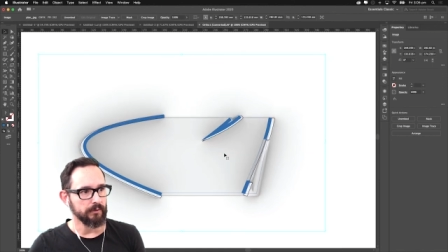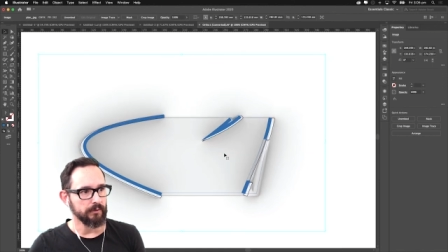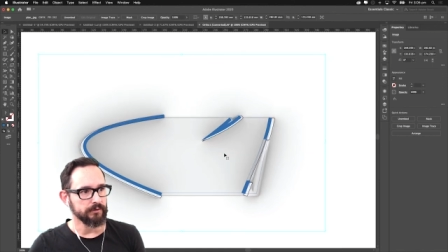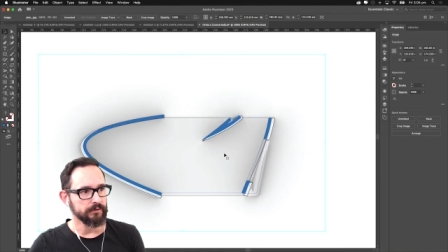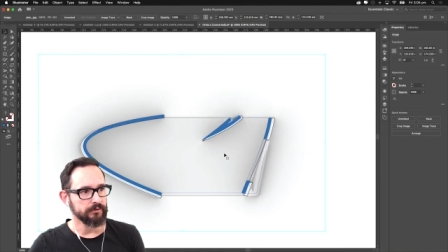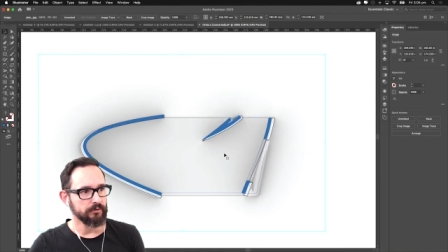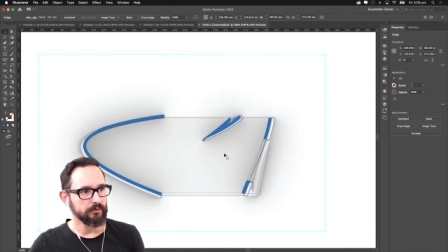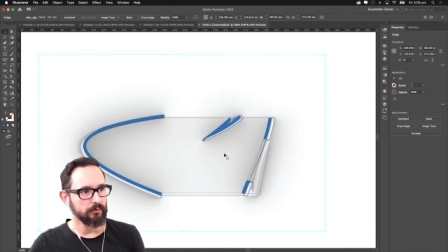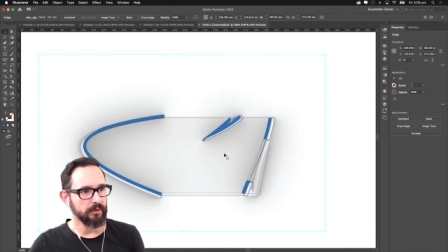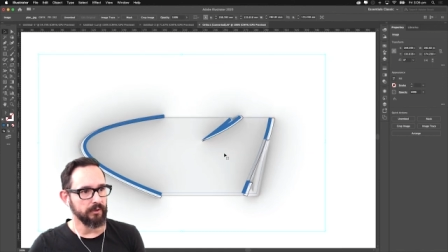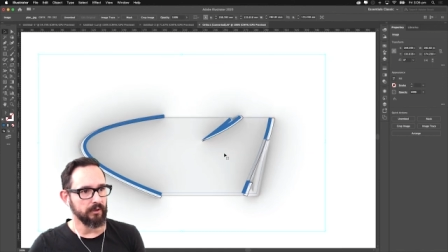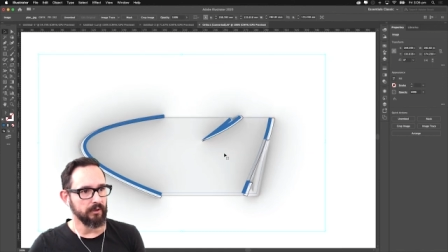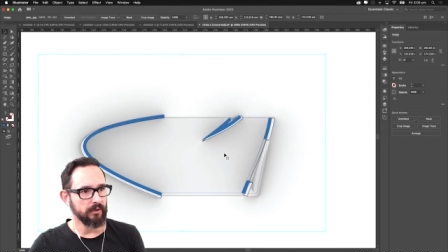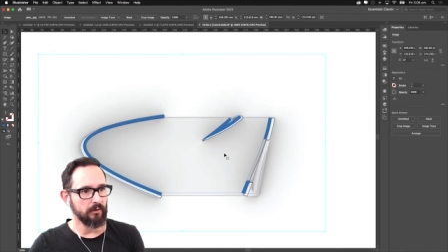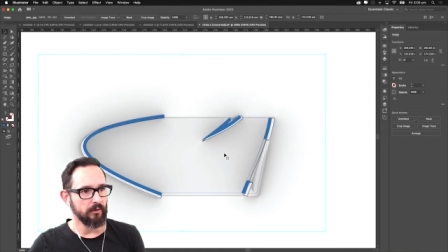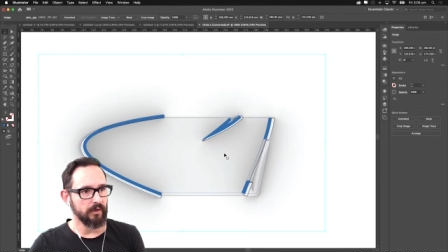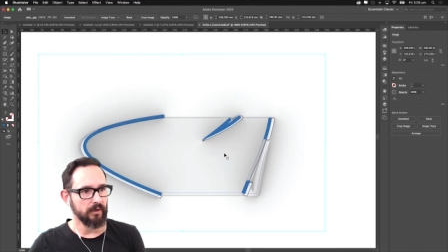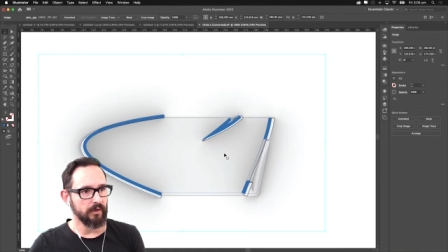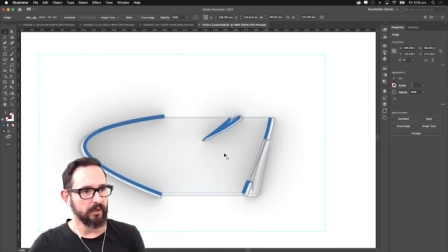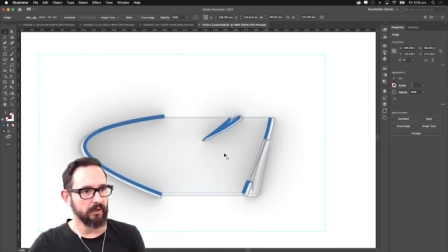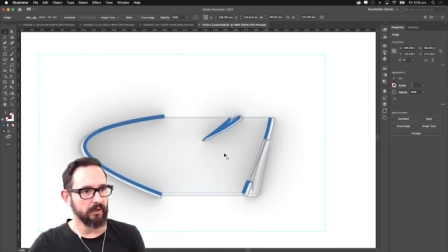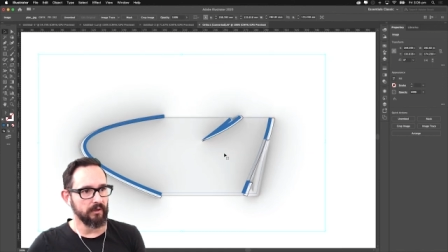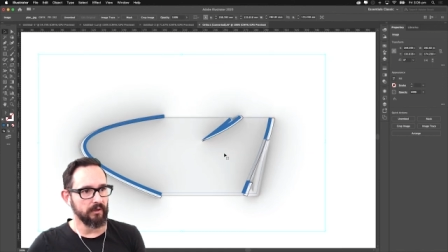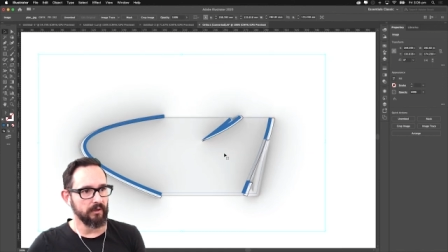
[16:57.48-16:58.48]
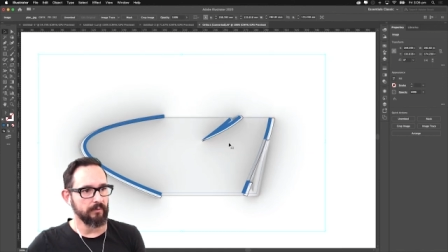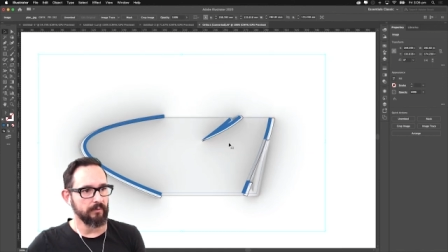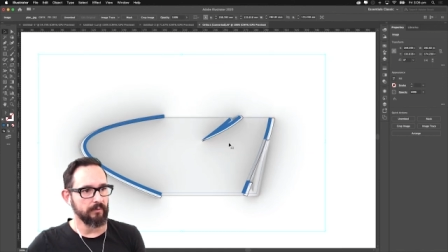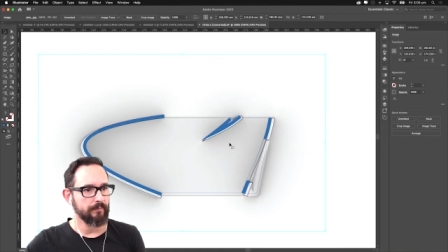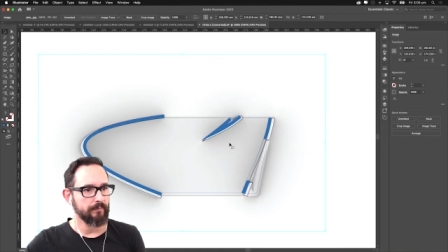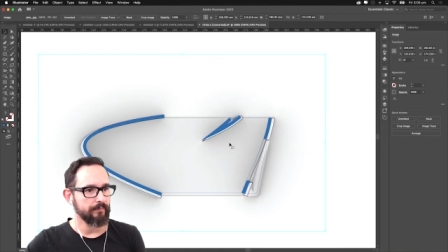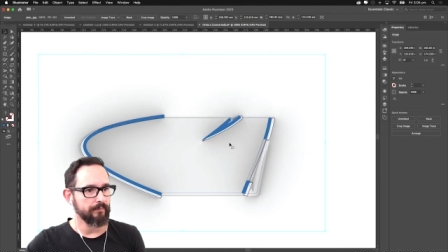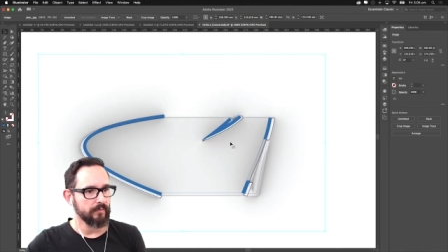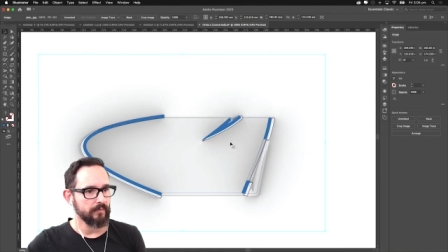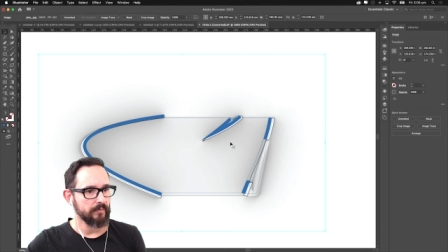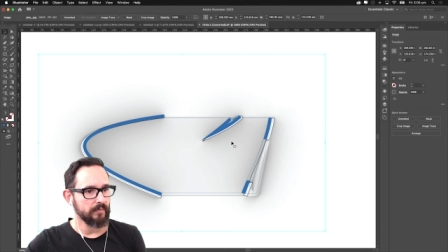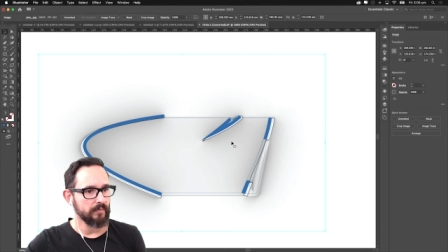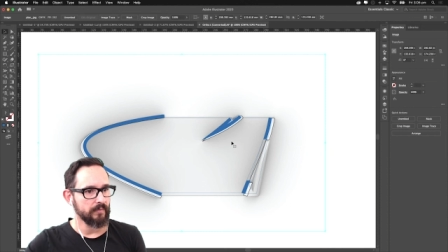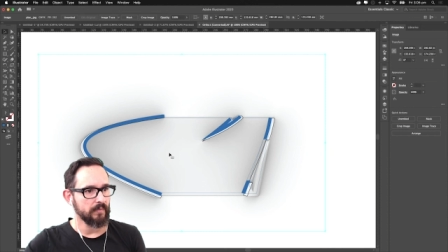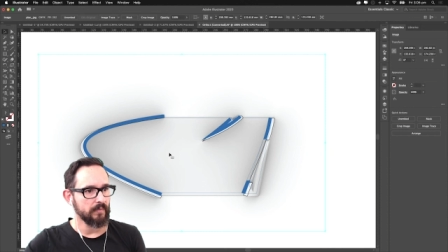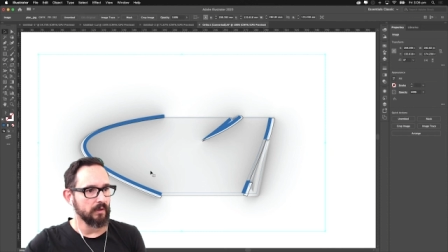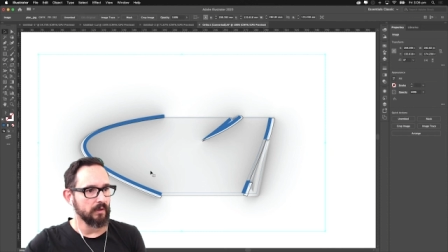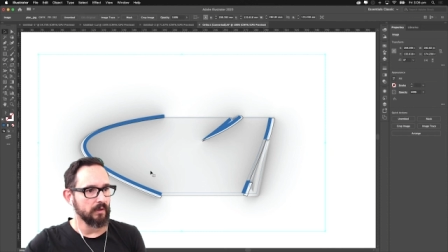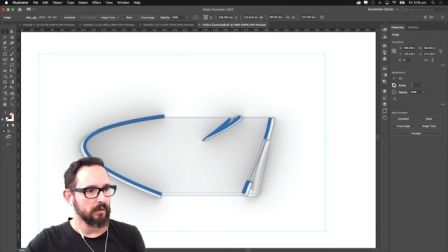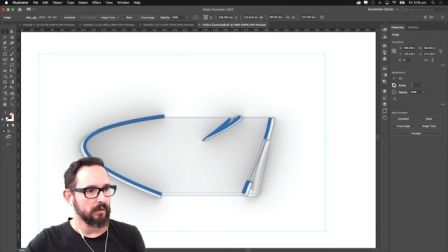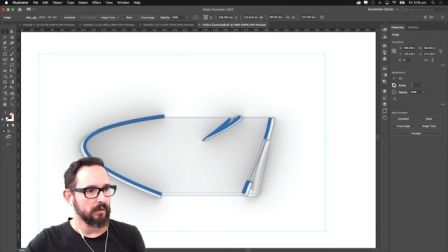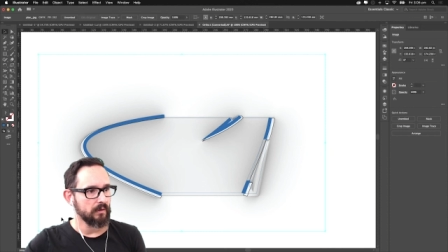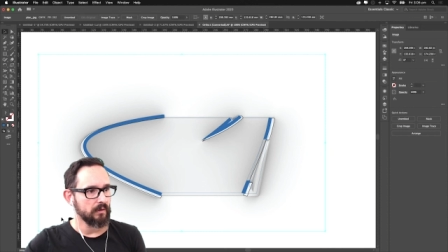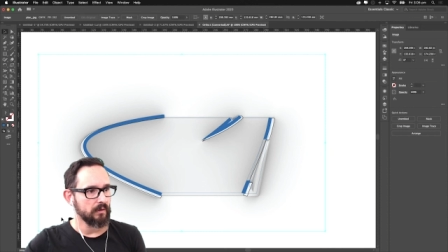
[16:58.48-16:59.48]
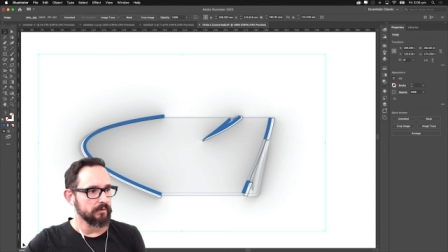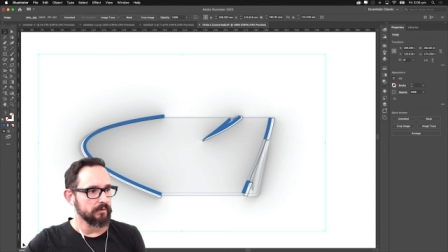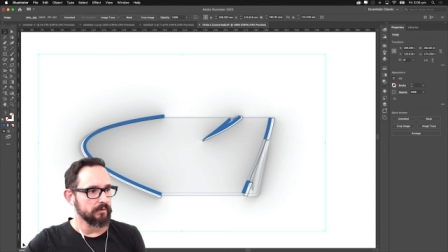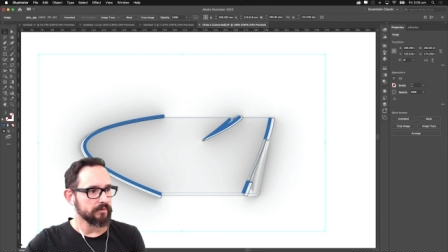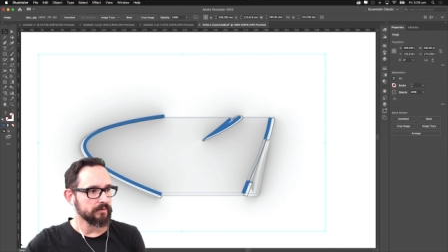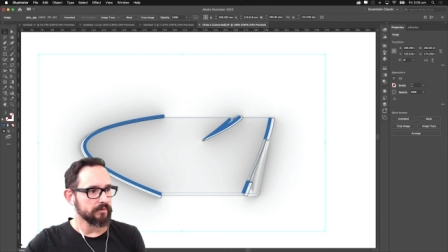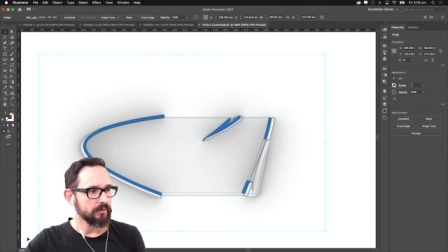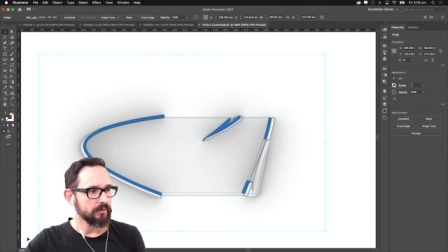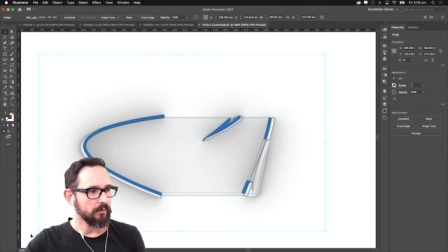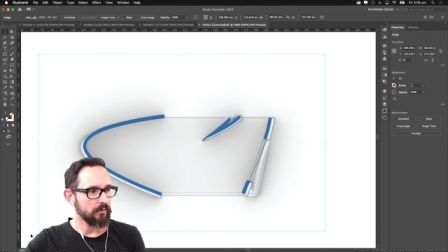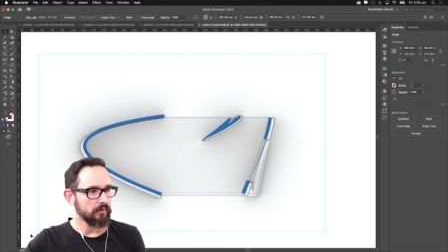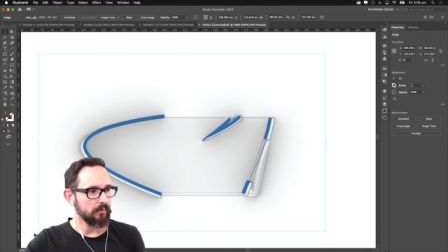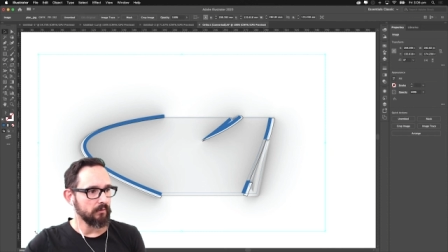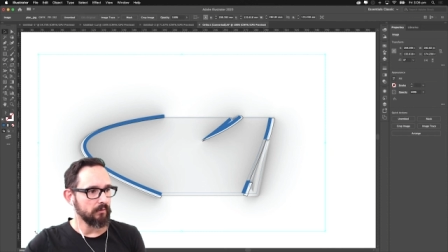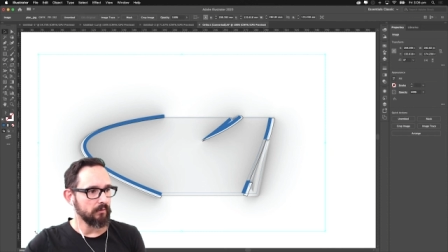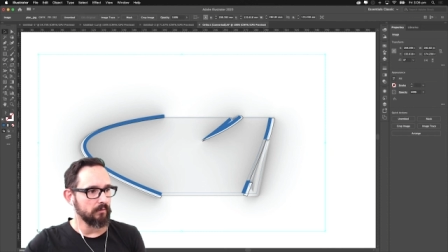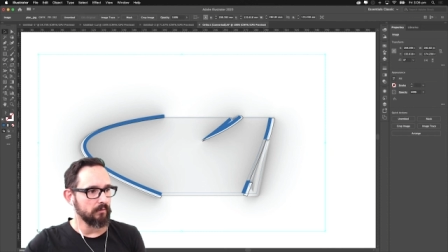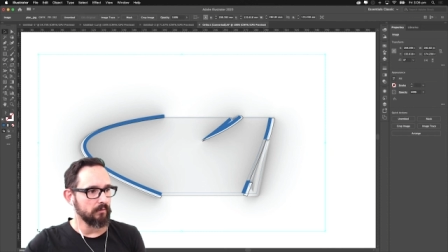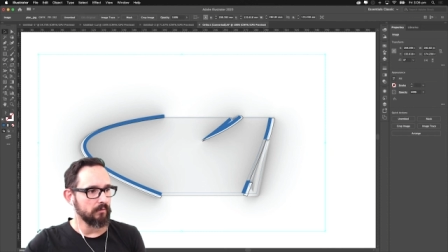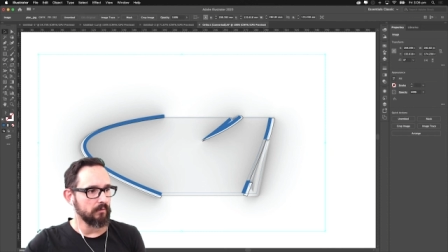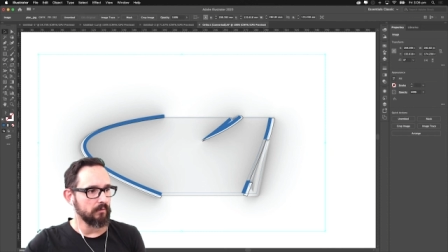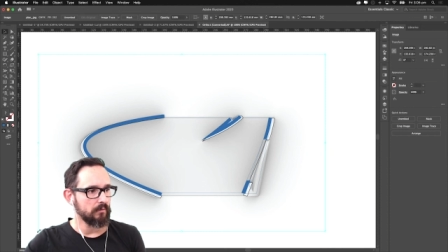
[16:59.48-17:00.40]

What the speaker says: it's too big already, so